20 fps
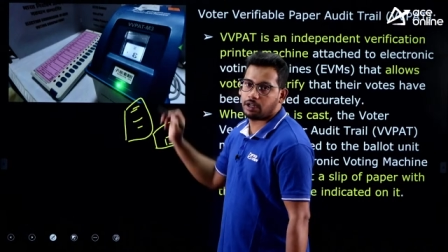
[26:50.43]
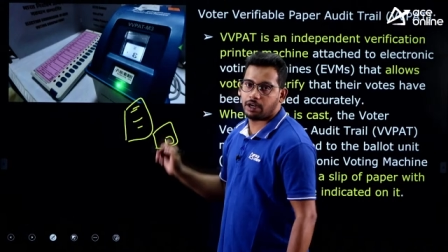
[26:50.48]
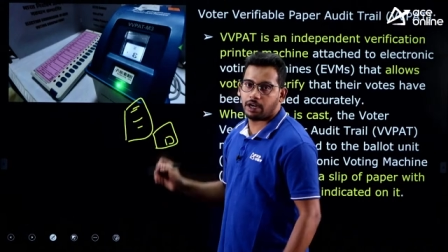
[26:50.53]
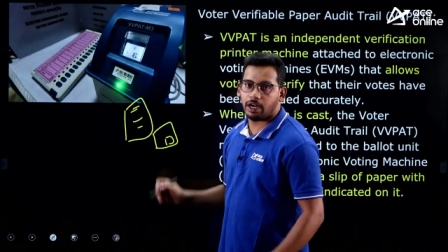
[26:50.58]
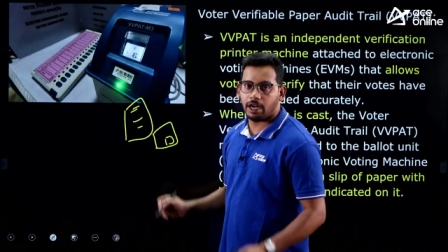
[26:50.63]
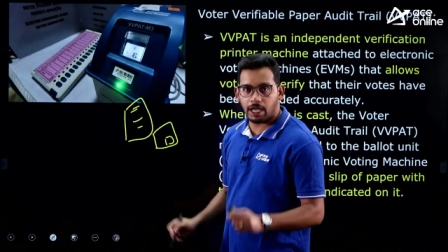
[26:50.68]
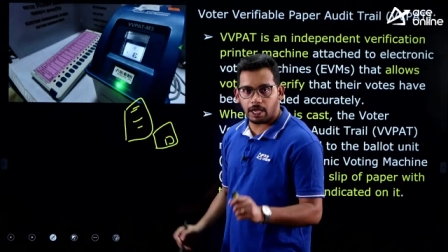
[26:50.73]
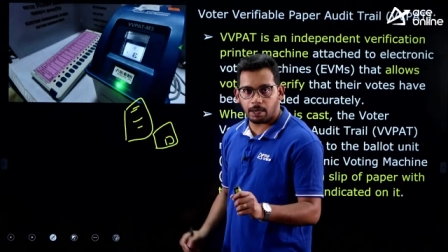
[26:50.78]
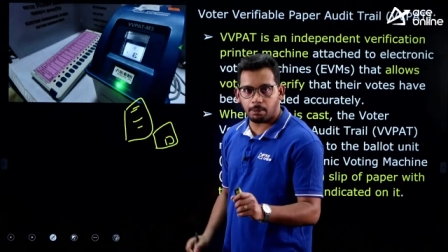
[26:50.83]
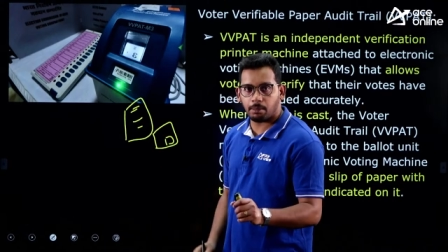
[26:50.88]

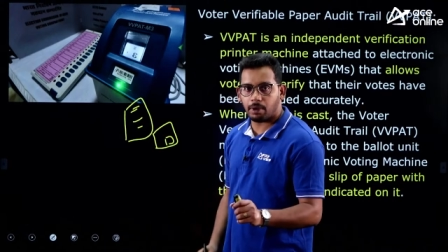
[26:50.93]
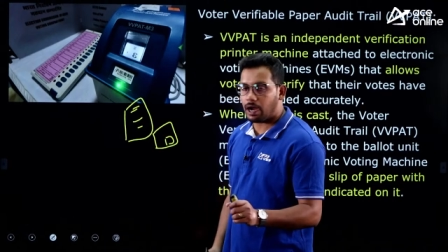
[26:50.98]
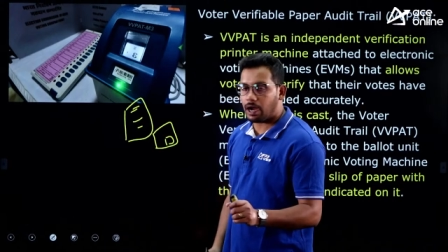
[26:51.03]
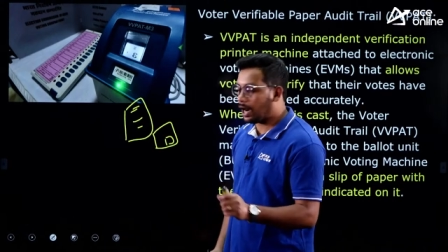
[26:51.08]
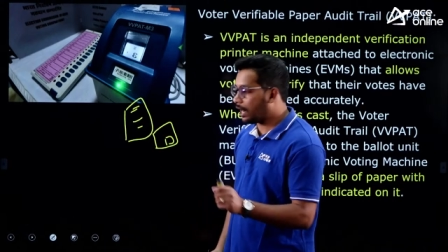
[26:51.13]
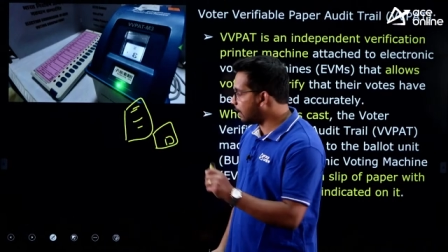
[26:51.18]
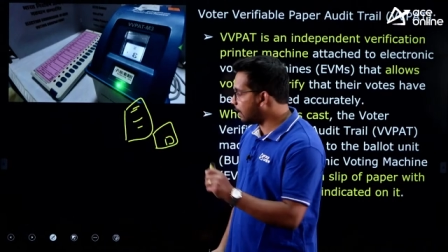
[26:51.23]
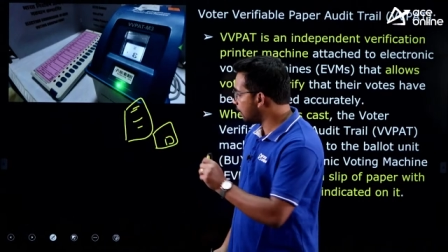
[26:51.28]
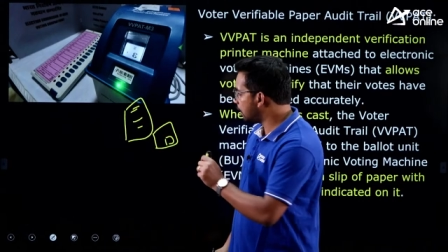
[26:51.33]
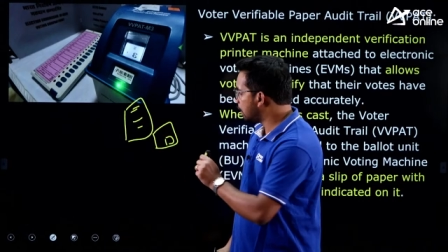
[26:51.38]
name
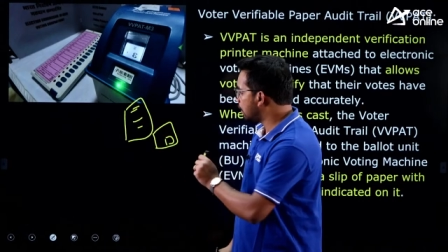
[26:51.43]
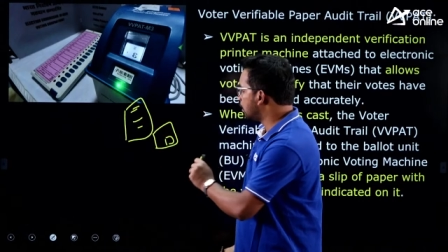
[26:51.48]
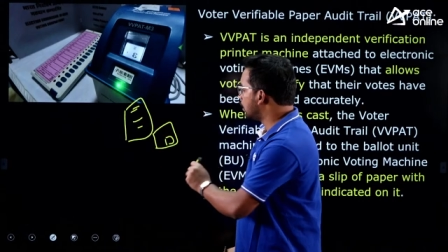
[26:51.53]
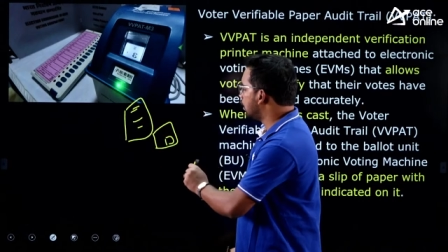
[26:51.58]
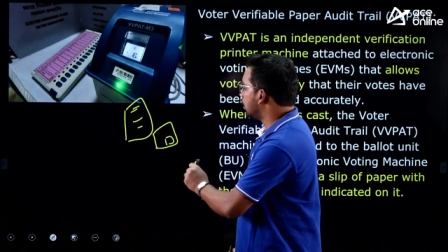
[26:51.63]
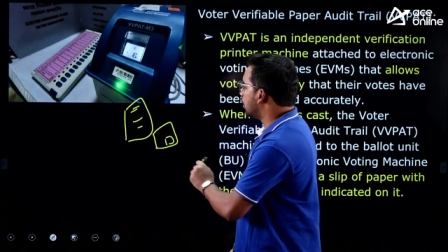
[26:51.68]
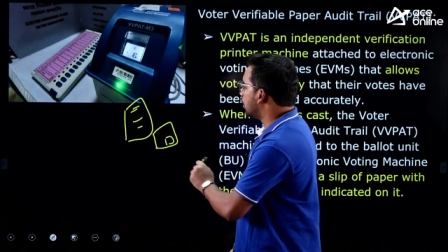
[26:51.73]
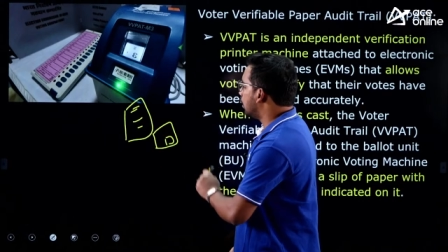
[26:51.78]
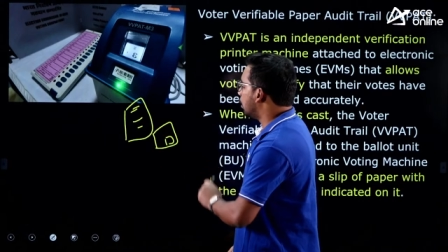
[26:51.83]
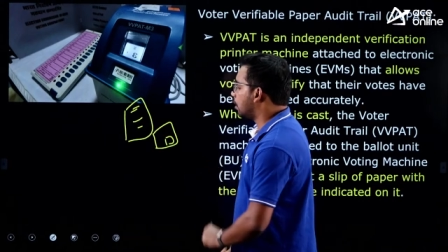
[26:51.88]
and
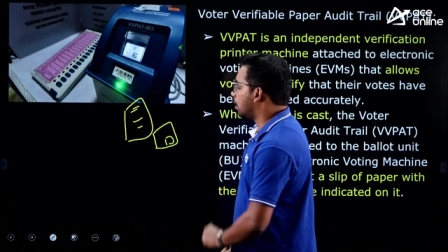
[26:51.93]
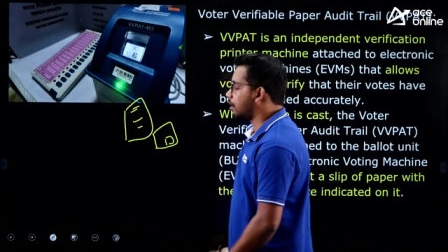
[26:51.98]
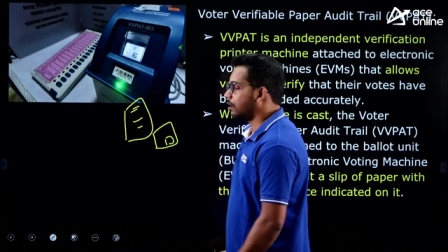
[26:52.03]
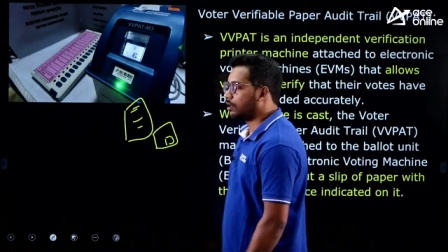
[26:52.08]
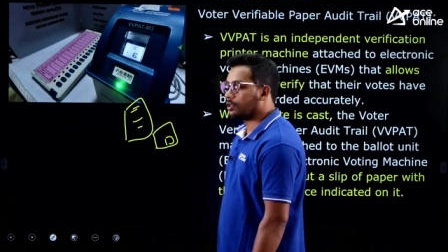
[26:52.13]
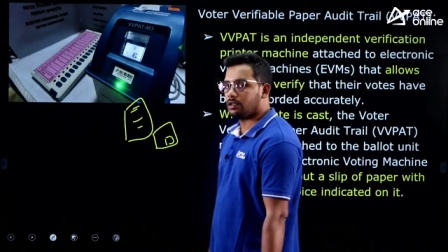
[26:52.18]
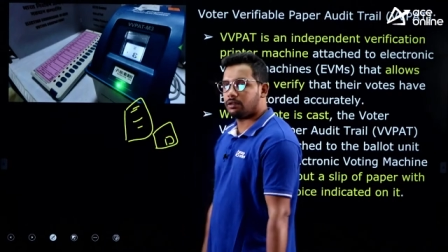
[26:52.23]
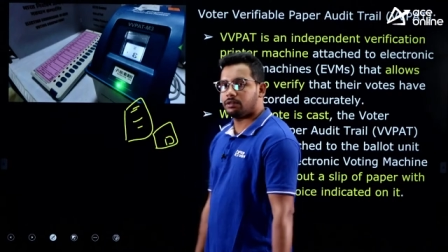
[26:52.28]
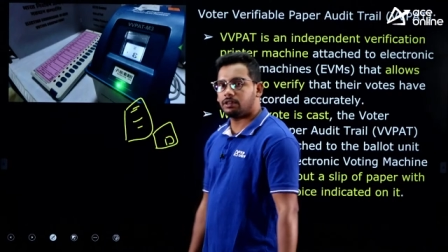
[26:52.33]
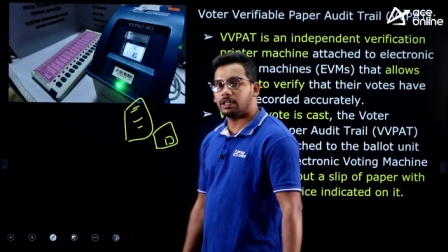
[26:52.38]

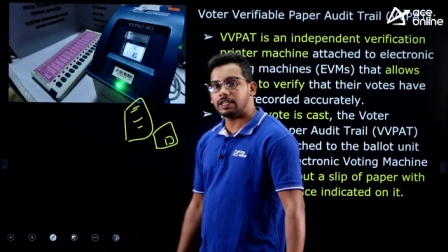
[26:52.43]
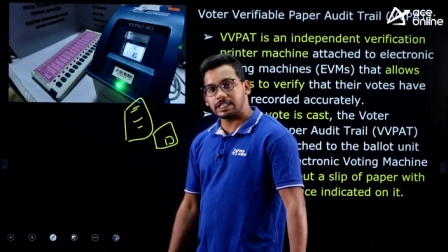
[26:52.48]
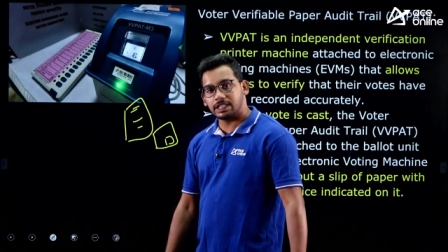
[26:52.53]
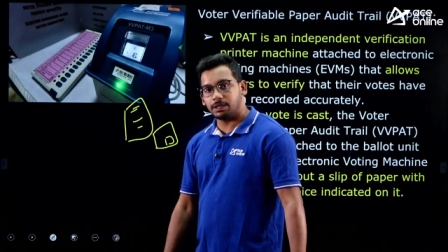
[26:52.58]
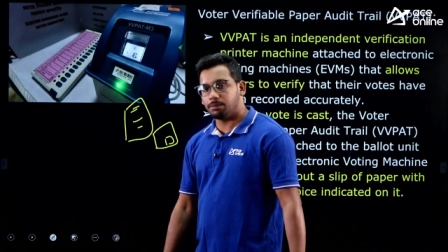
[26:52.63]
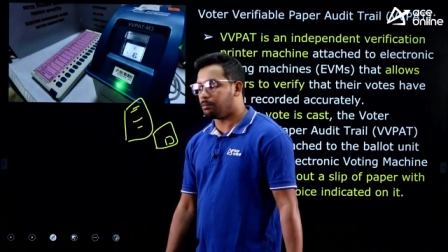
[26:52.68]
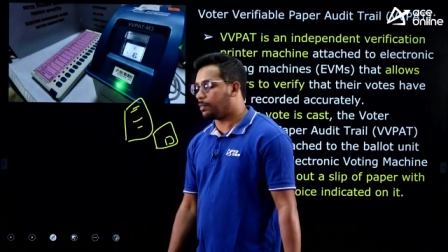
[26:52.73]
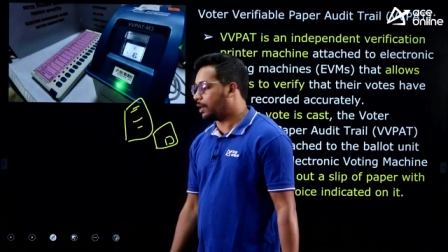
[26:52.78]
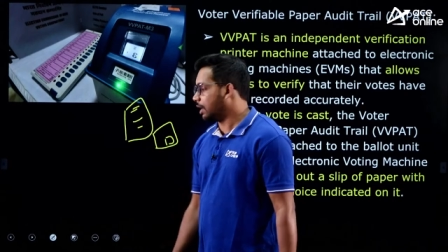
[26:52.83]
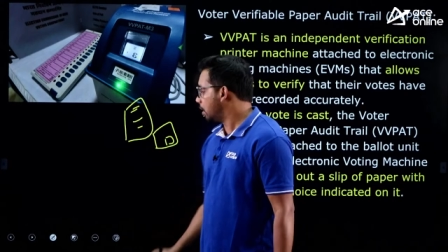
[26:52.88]
uh, the
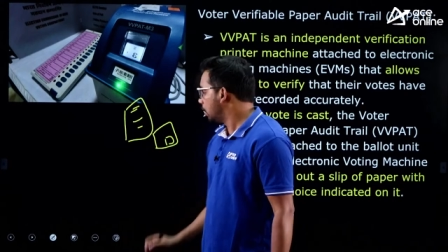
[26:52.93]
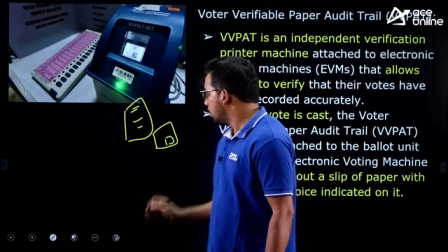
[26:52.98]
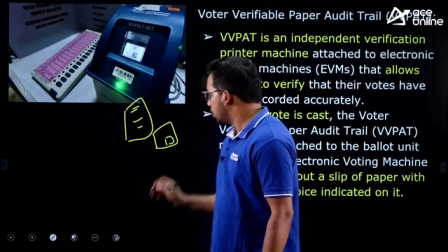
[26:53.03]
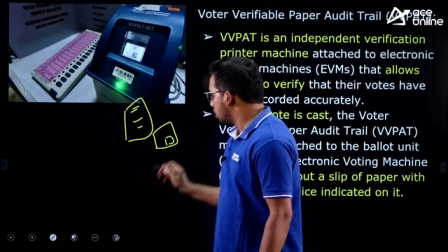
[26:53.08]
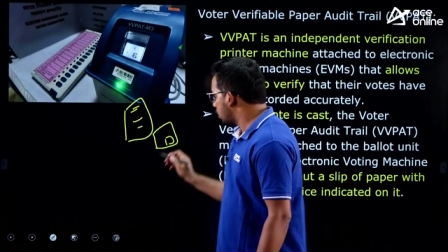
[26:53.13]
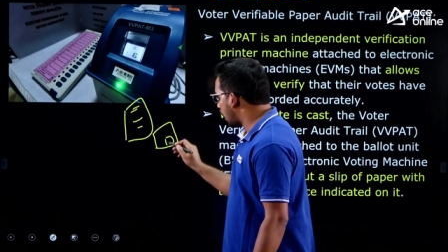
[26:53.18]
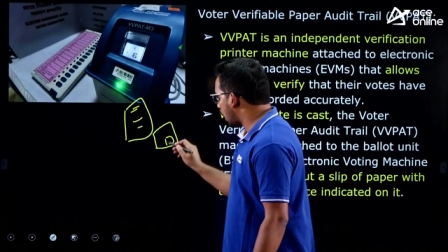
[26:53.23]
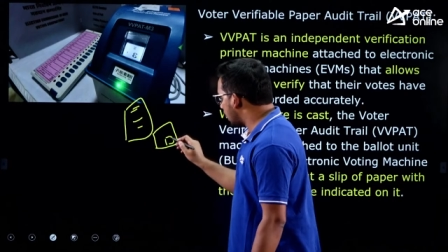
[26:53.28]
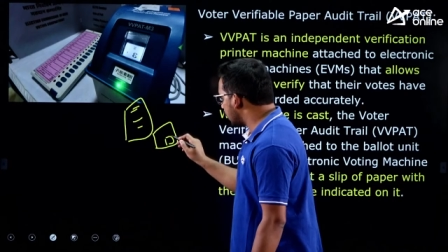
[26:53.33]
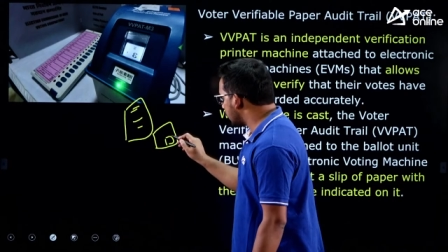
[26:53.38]
symbol
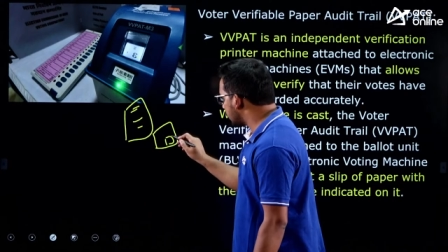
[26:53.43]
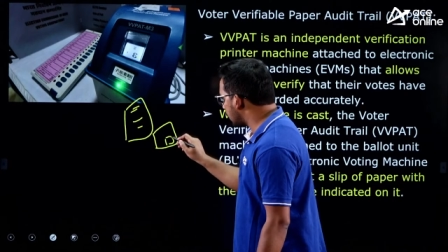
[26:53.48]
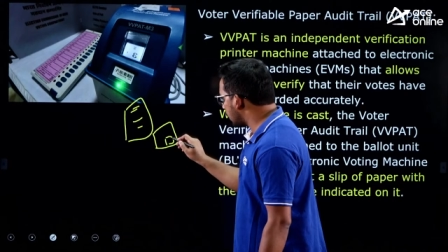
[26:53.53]
and